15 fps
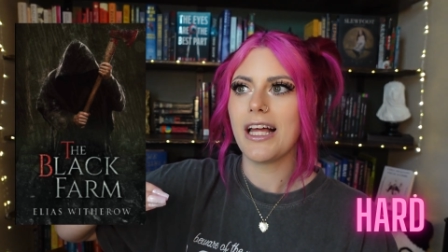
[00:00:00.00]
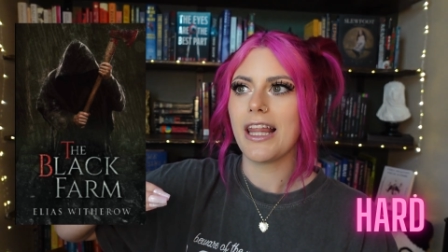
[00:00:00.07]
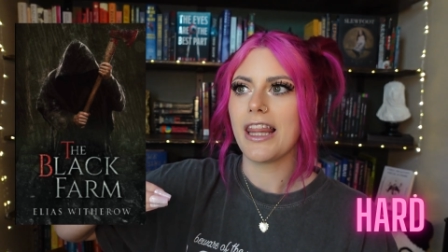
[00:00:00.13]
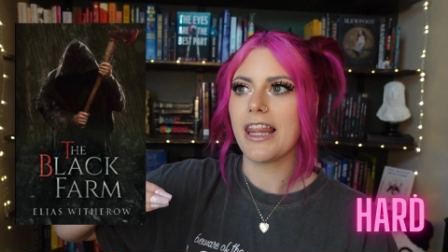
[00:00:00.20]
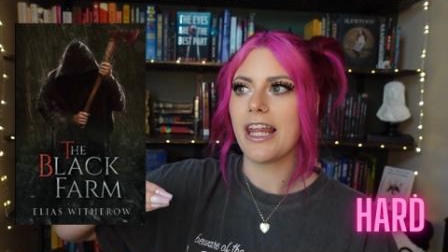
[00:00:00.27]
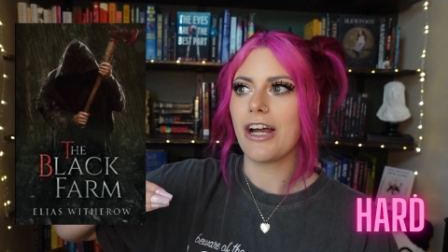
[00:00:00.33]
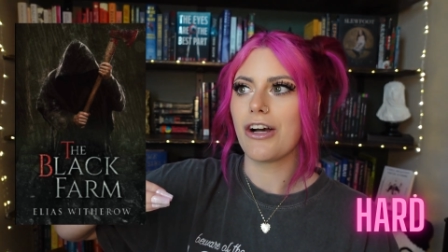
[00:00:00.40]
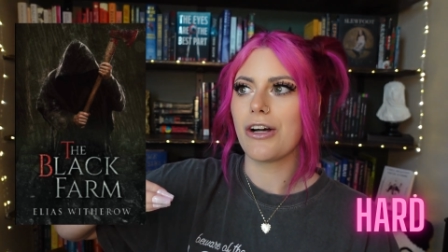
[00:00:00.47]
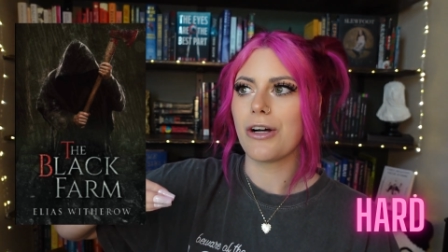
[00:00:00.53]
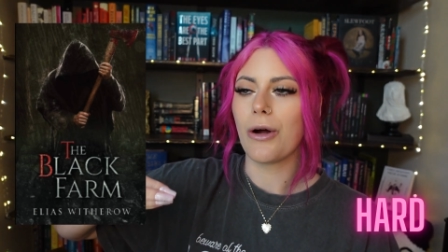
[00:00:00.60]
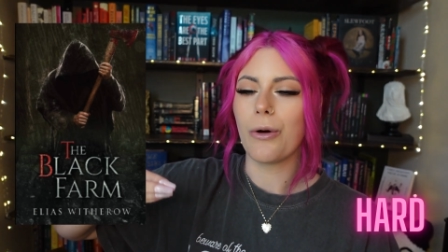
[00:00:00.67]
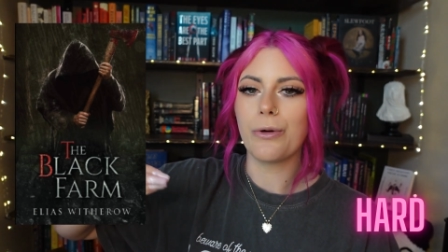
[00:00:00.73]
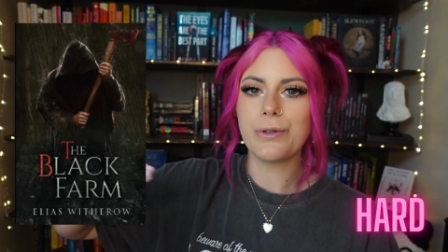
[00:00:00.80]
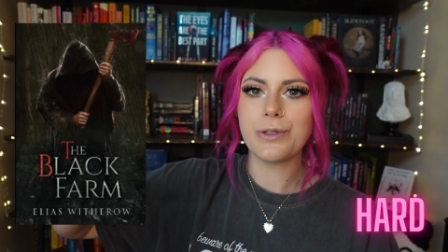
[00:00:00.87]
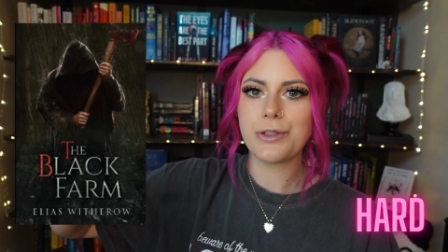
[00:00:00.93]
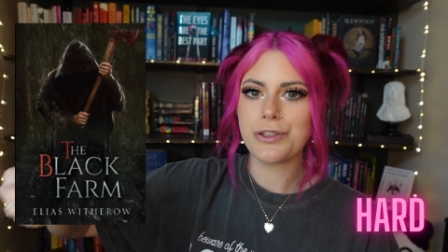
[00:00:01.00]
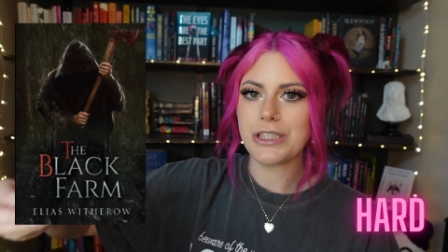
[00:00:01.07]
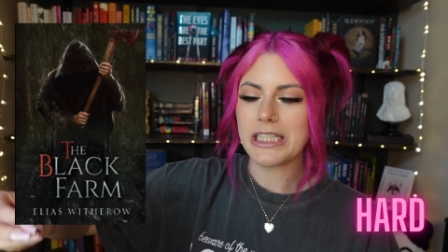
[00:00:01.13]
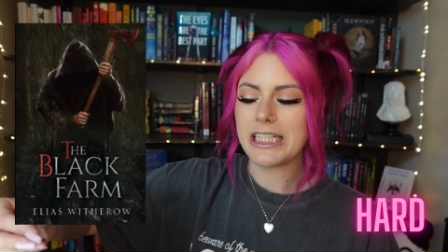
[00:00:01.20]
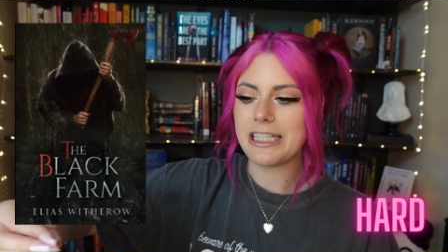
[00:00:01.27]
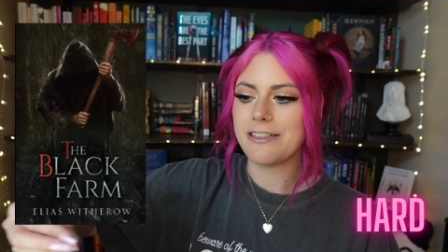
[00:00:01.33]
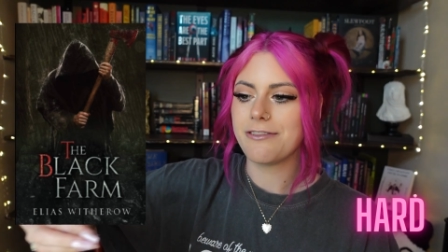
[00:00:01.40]
their own
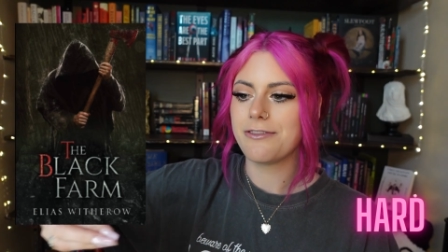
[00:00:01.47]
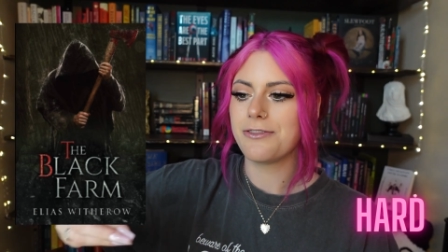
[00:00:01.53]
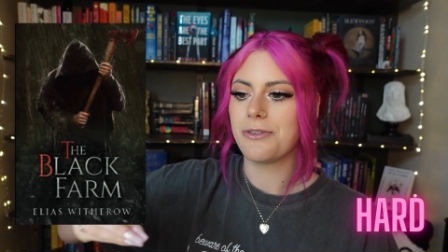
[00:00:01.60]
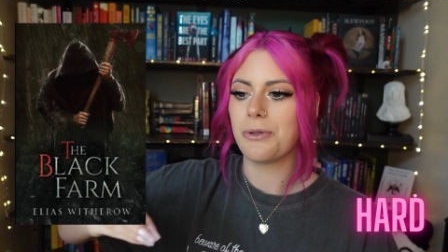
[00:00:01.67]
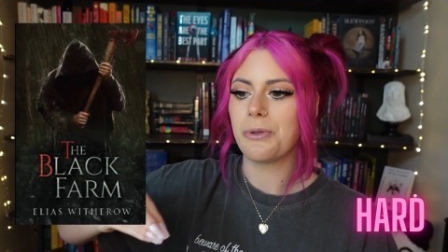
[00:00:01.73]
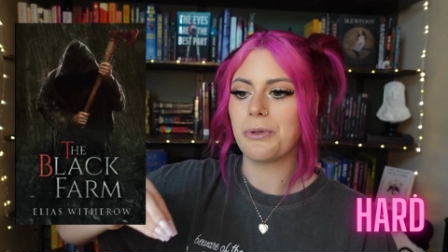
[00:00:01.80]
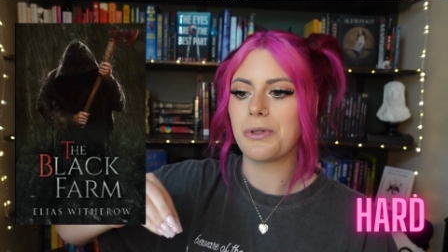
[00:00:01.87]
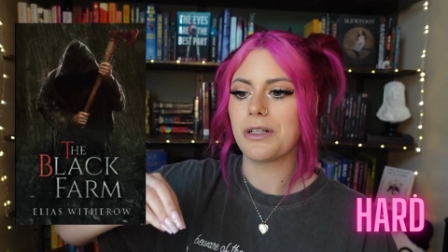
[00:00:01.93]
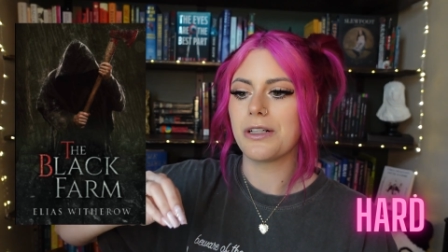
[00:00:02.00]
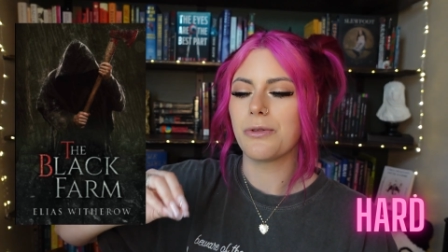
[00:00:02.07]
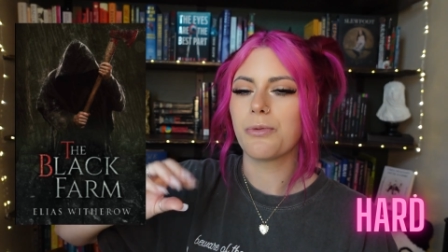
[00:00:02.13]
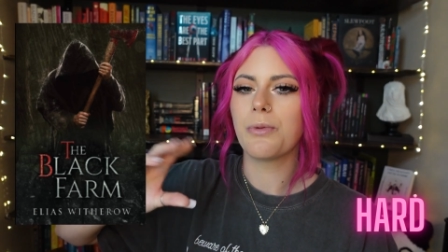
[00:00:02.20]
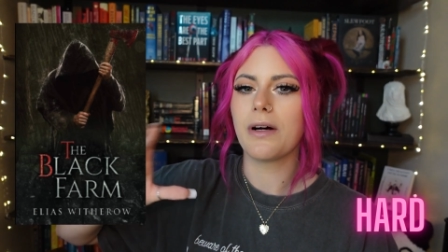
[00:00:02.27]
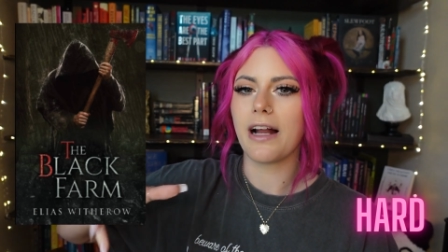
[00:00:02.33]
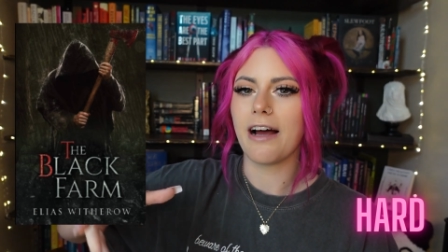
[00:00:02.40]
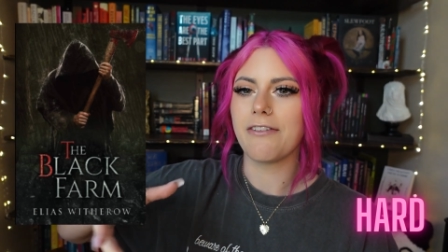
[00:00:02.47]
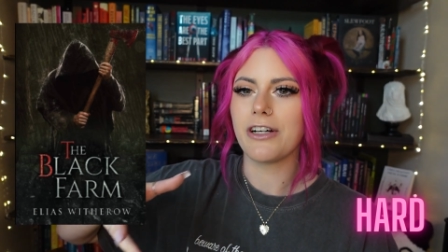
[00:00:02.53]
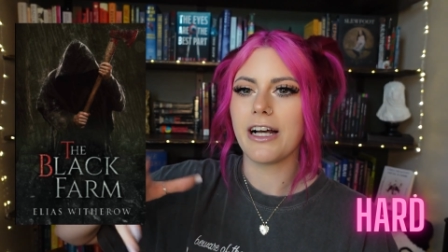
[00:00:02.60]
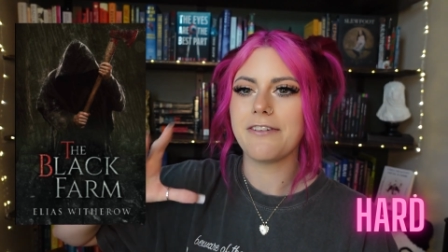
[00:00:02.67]
grief or whatever.